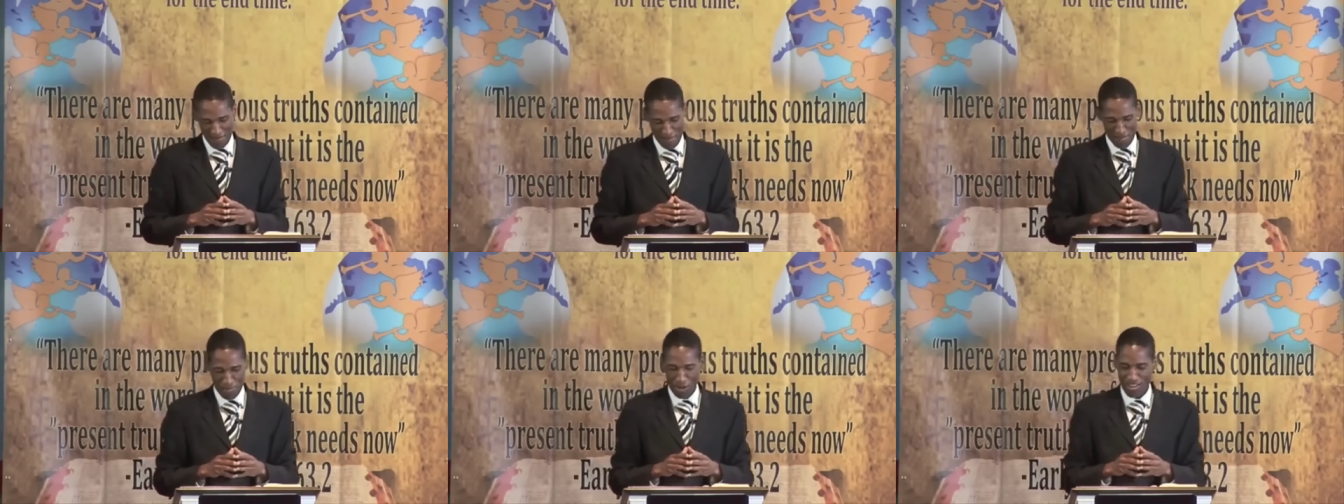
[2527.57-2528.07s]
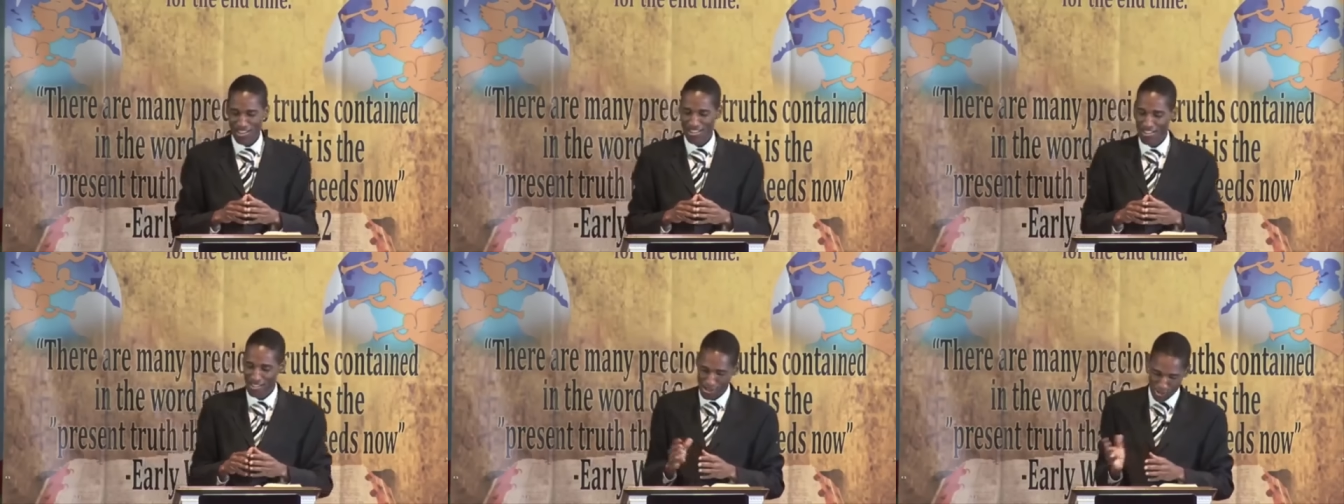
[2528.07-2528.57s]
My brothers and
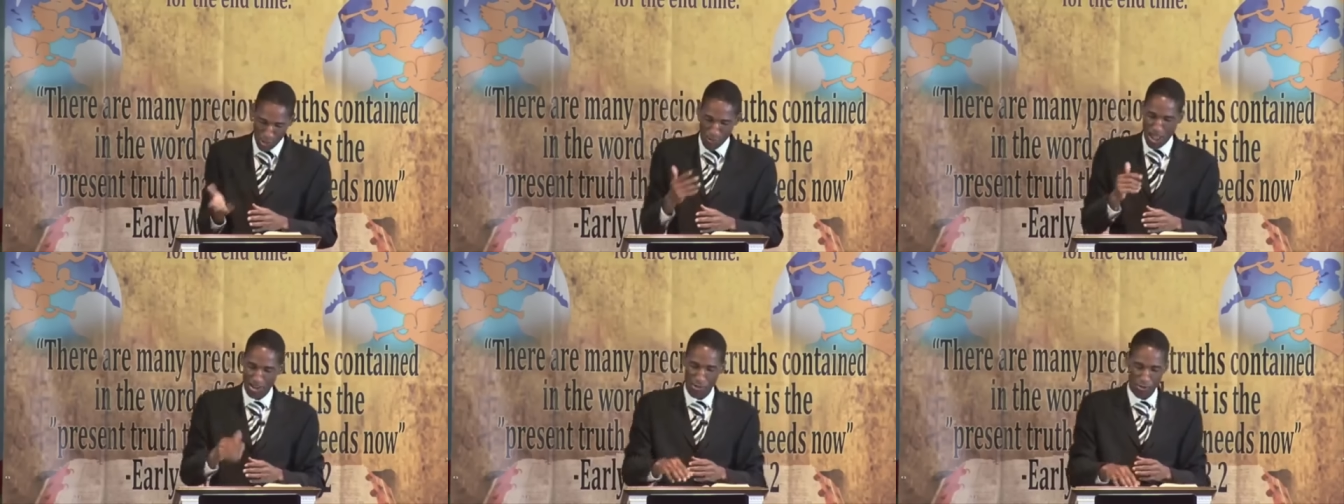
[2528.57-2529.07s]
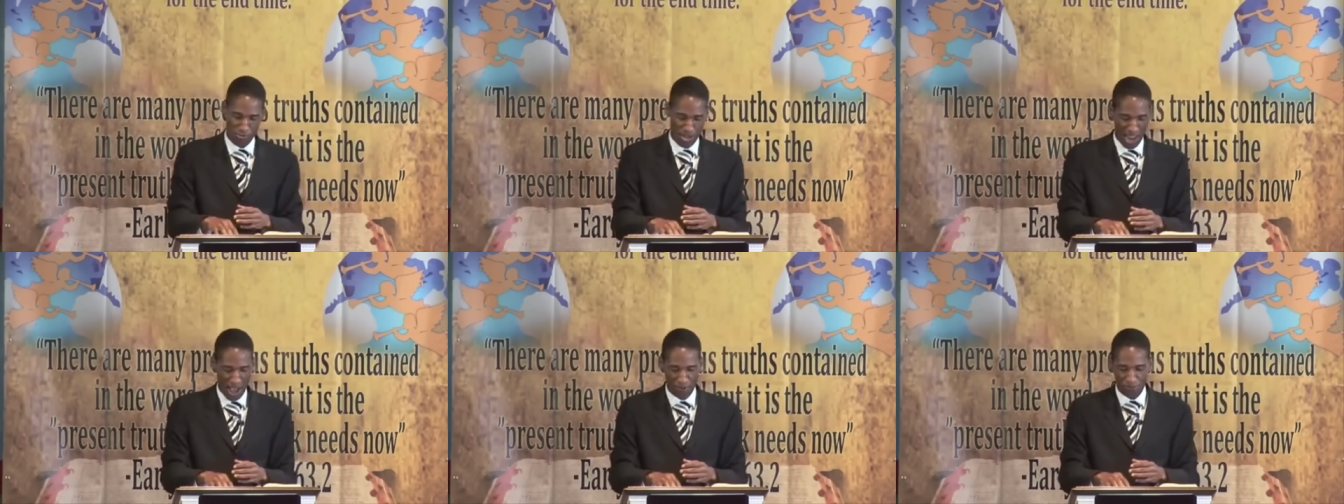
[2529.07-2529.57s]
sisters, go back with me
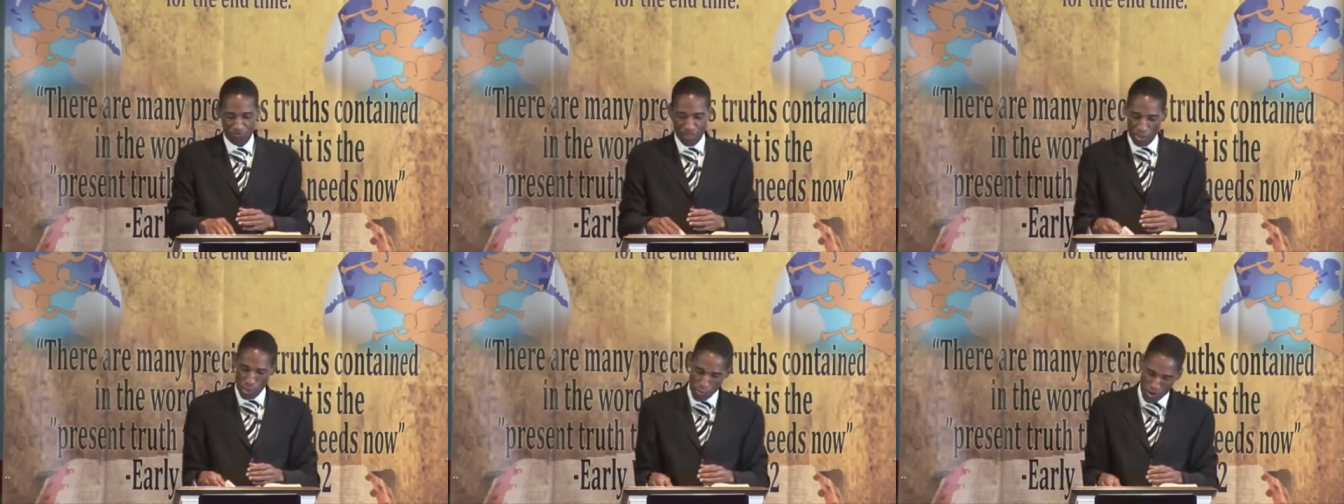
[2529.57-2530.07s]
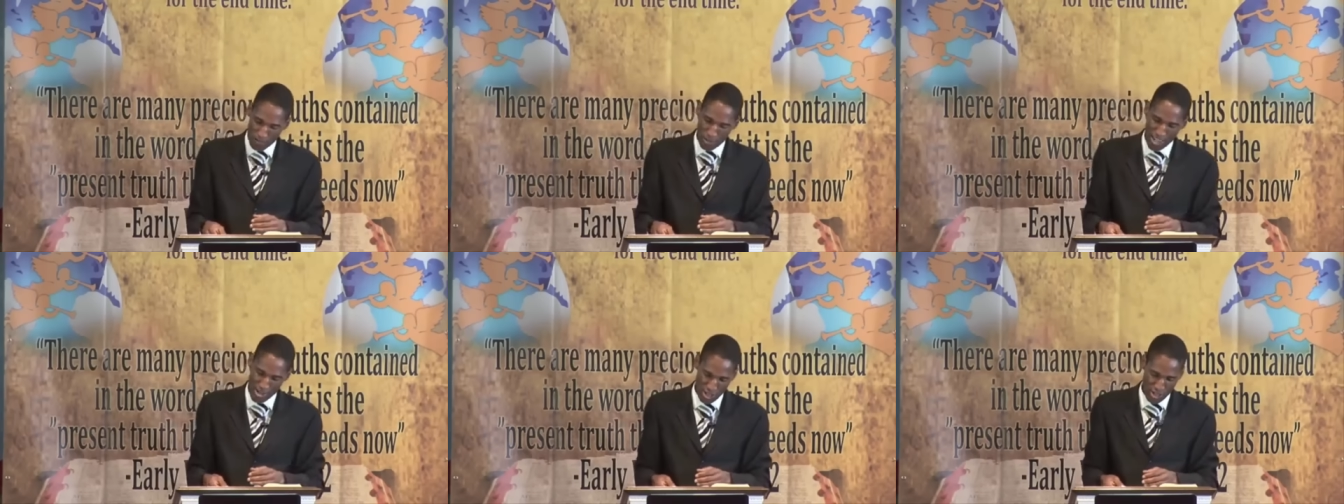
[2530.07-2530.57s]
now to
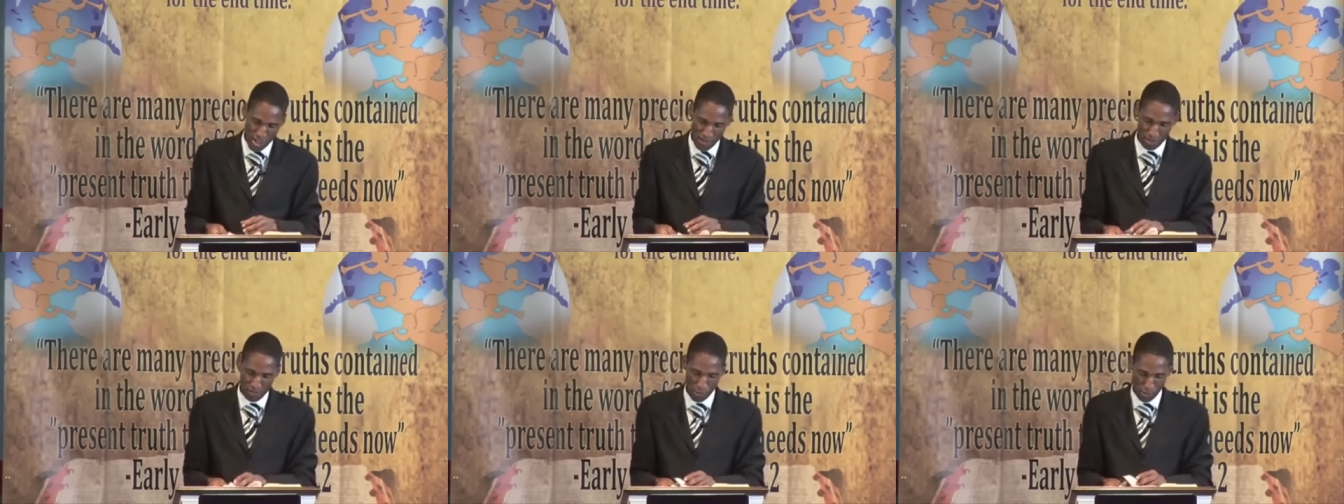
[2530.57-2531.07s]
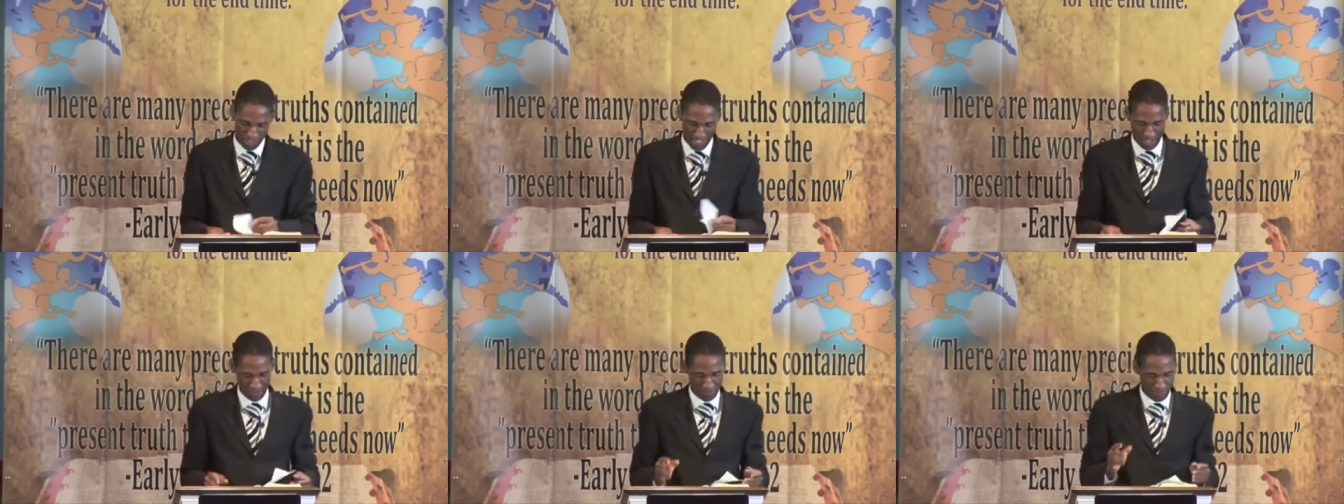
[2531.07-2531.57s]
Revelation chapter
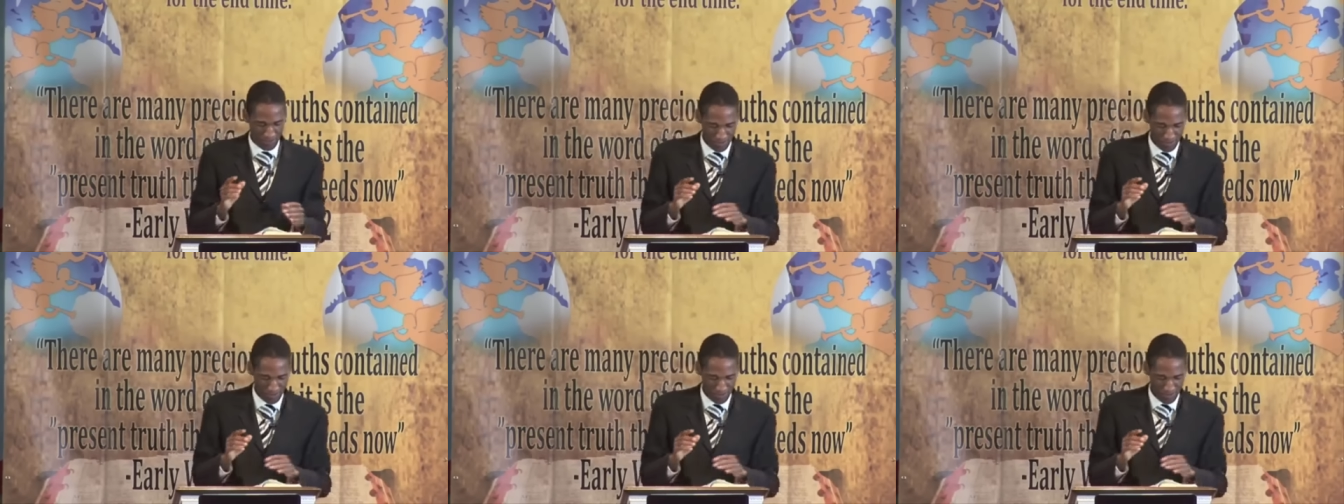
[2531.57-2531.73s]
14.